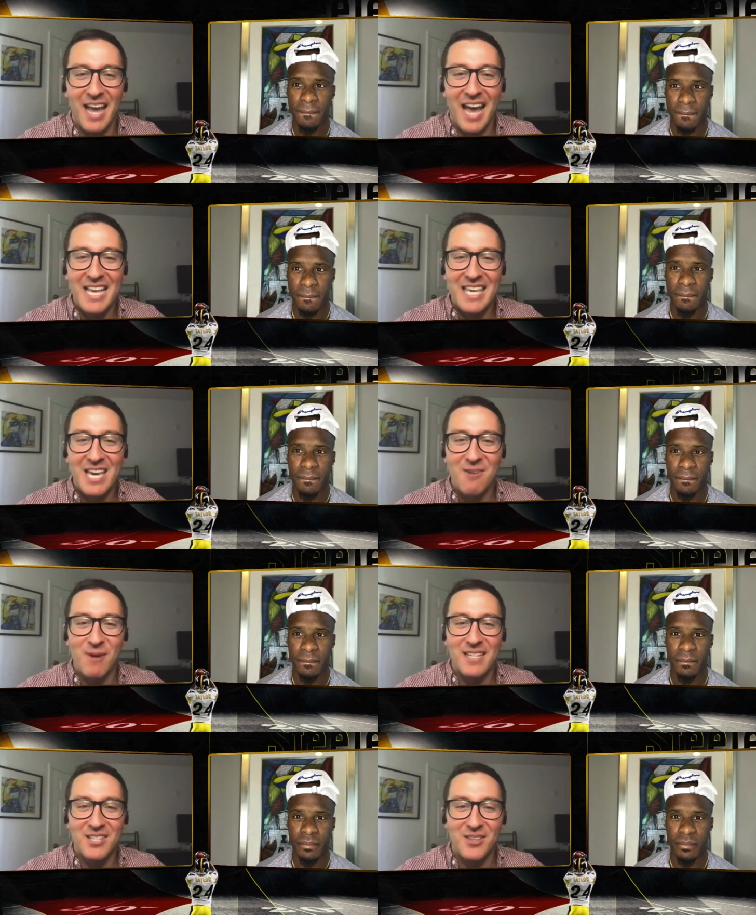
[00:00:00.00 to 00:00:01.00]
Speaker 1: I can't
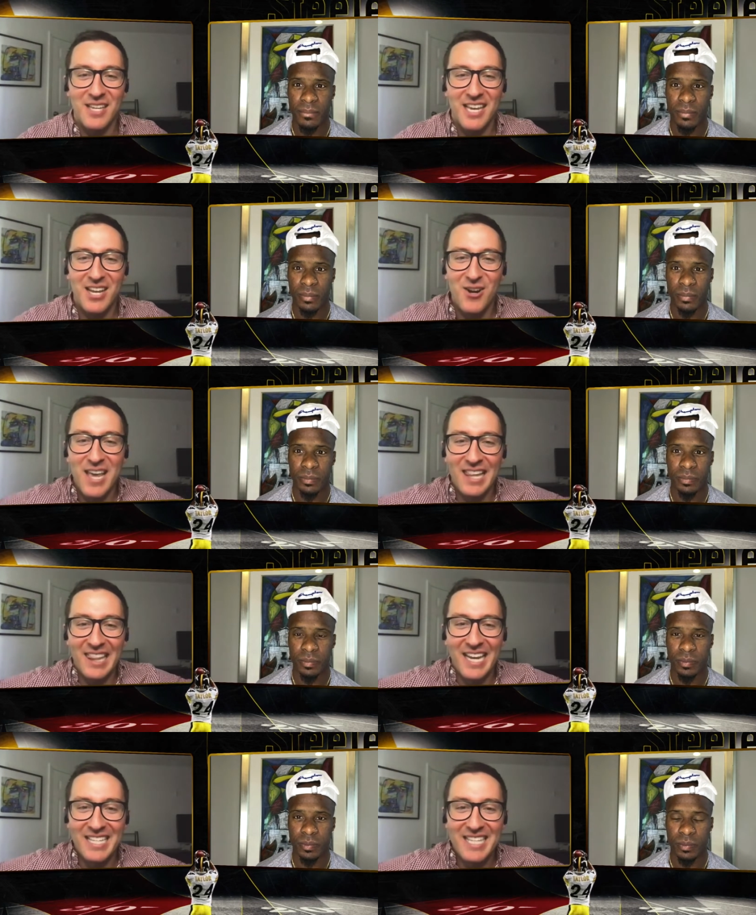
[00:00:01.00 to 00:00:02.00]
wait till the internet
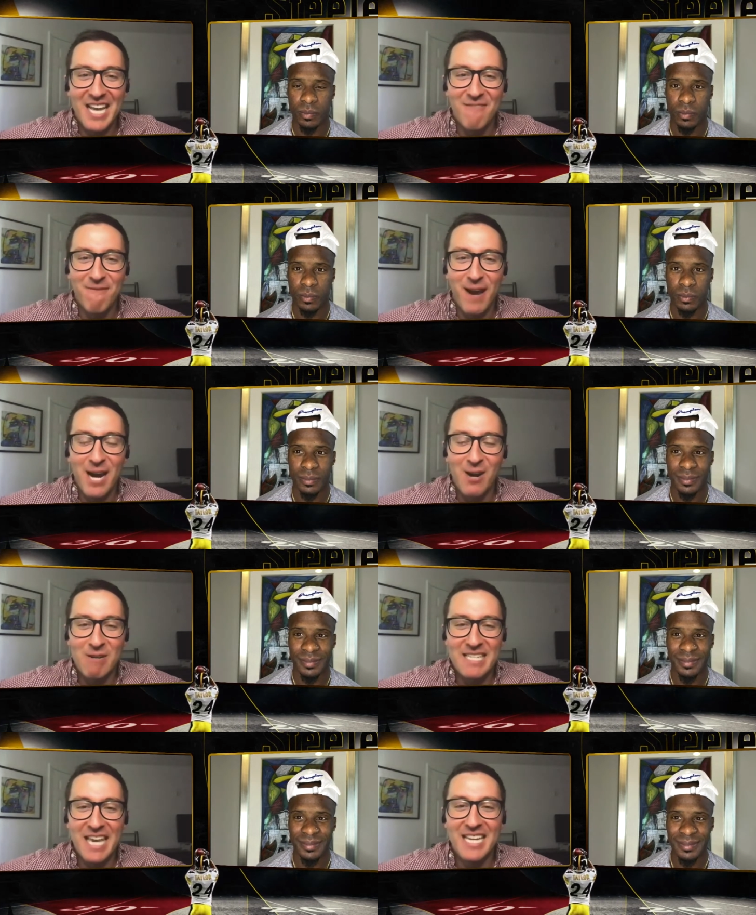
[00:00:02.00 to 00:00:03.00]
lights on fire
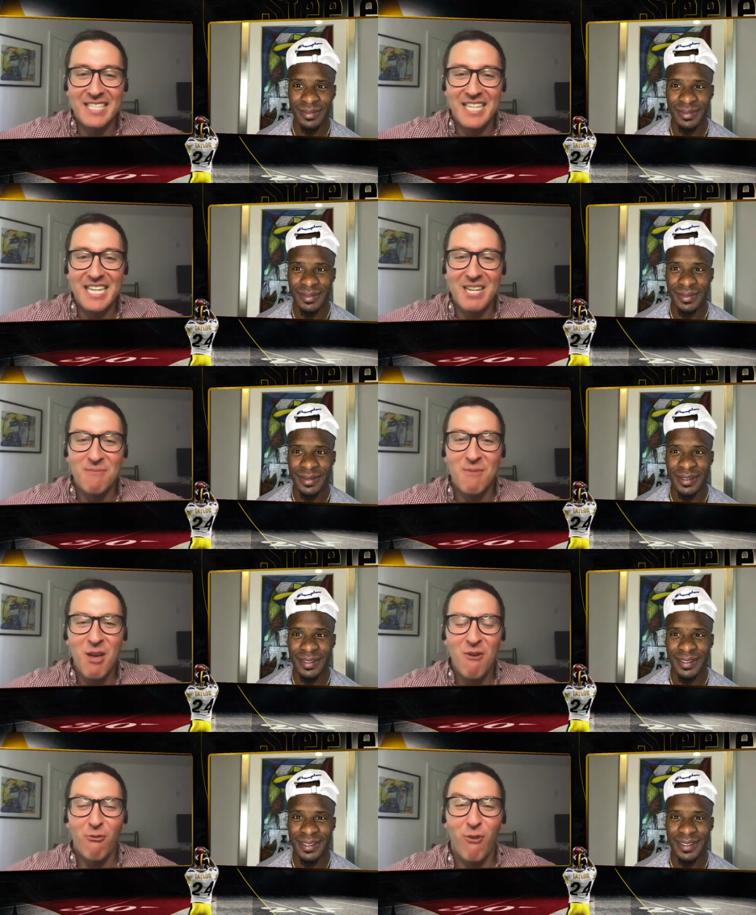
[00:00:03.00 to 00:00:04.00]
when Case Keenum
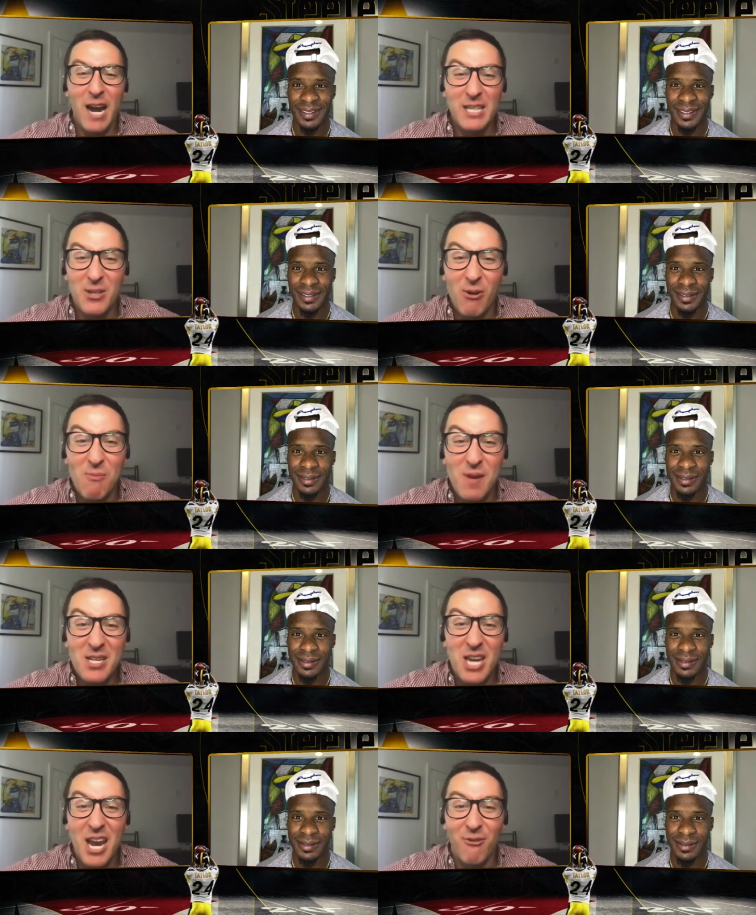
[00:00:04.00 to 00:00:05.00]
finds
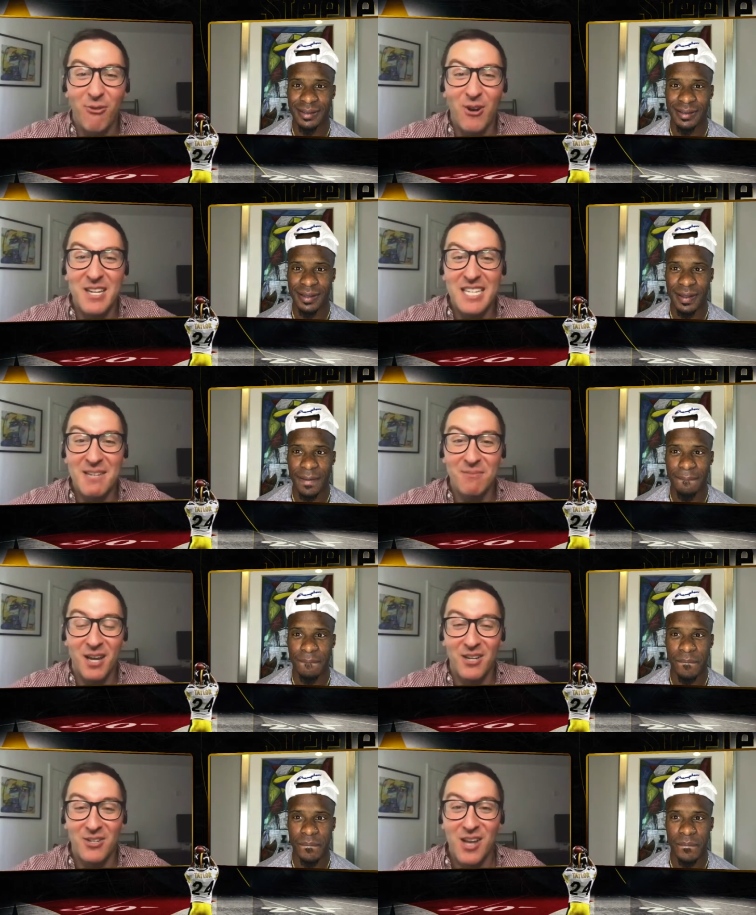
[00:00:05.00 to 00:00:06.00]
OBJ for a deep
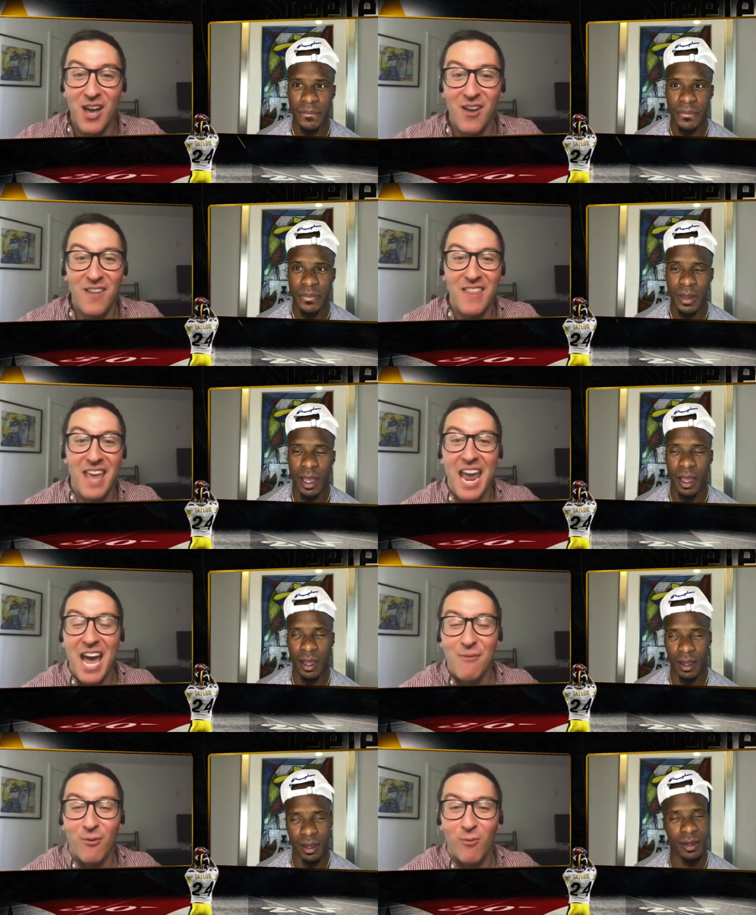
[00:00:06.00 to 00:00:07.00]
touchdown and they
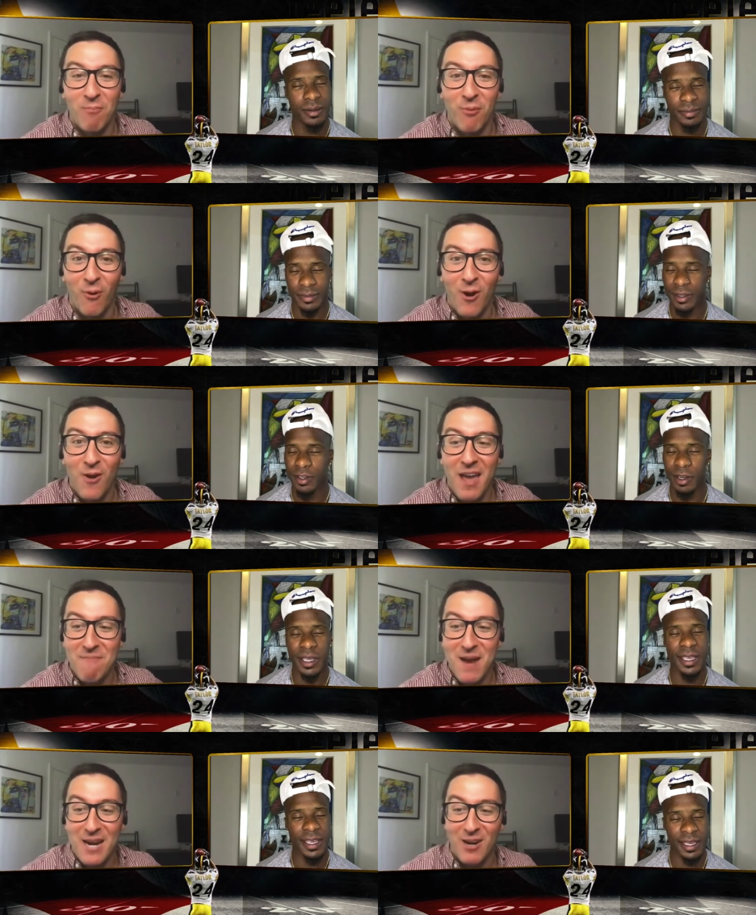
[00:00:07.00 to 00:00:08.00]
have uh a ah. rapport
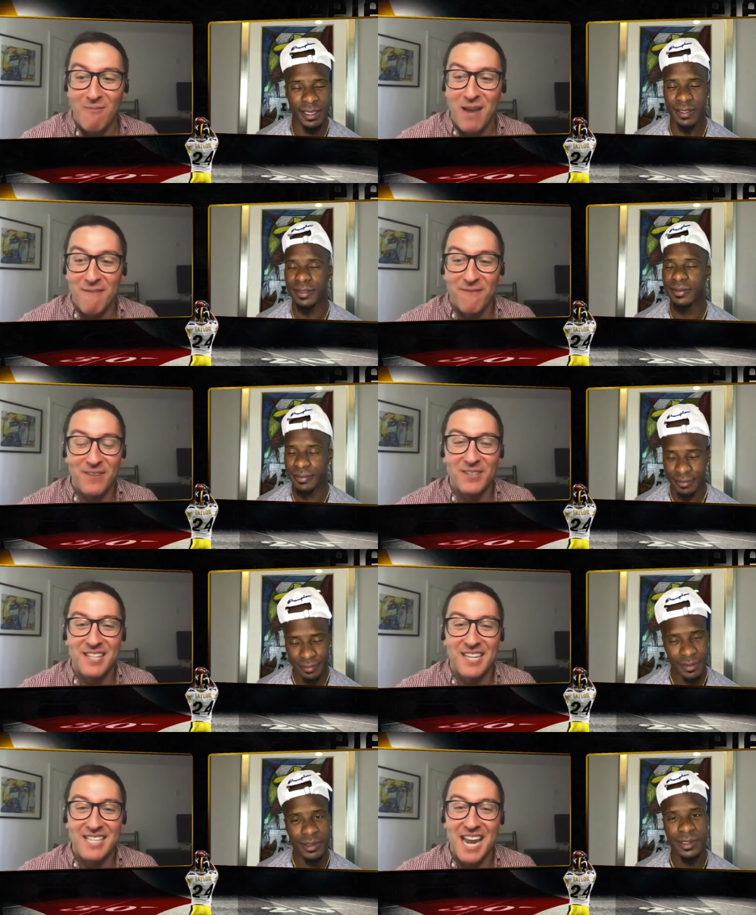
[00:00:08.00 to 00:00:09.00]
that Baker Mayfield
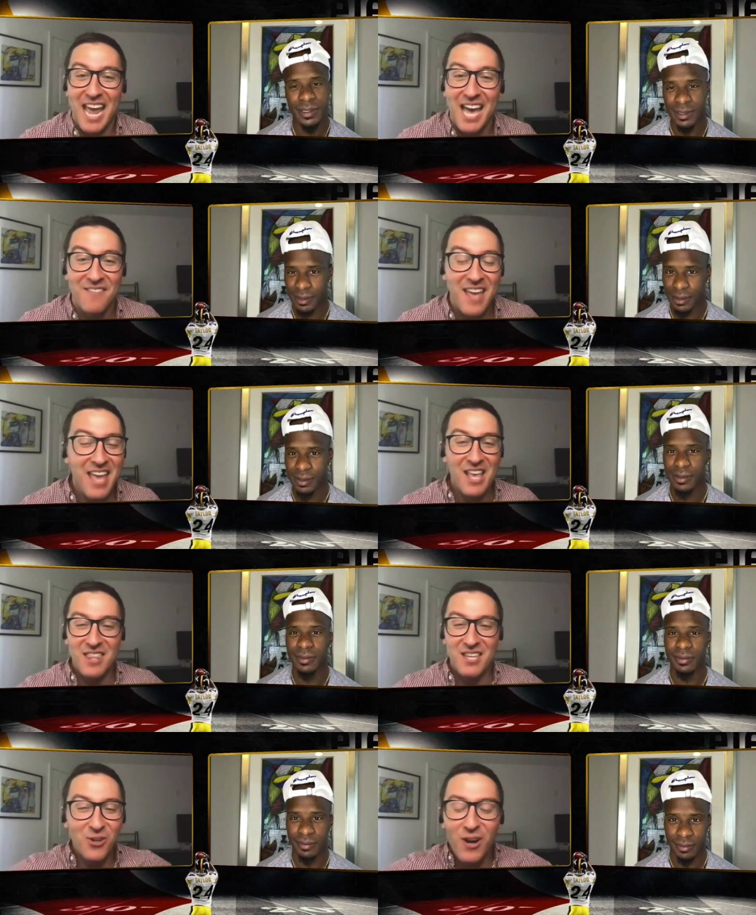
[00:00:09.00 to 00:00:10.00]
doesn't have.
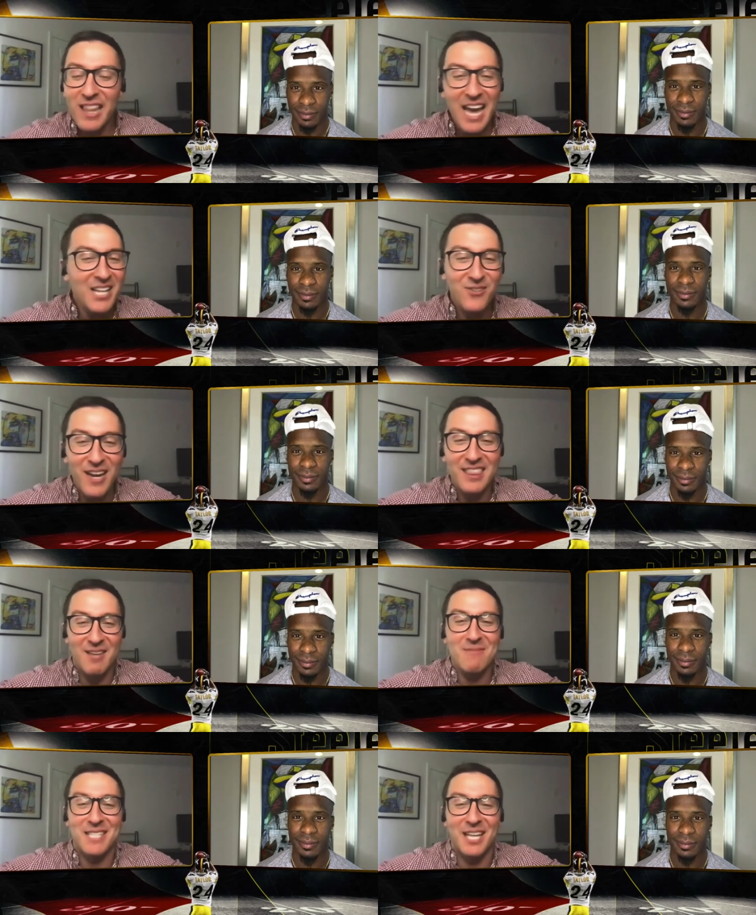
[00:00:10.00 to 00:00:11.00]
The storylines write
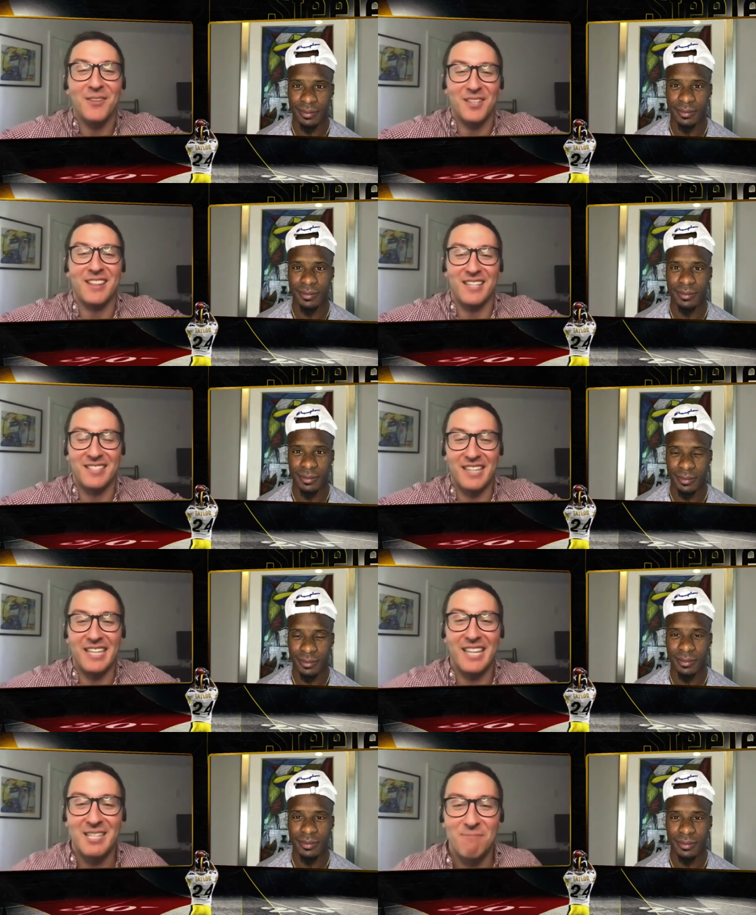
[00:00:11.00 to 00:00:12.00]
themselves in this
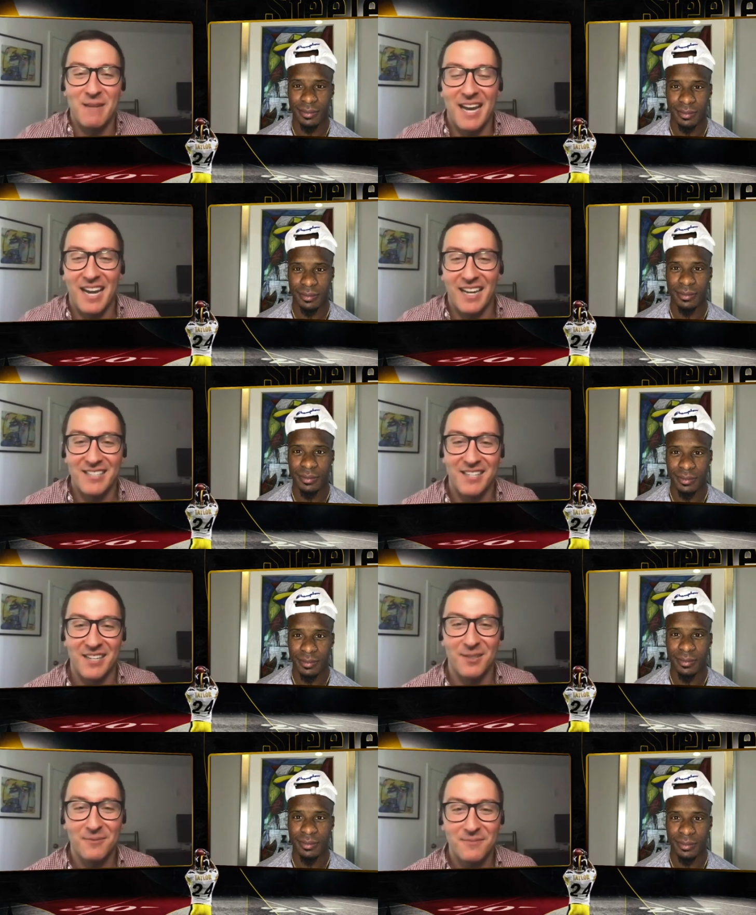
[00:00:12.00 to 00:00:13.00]
league. Let's be honest here.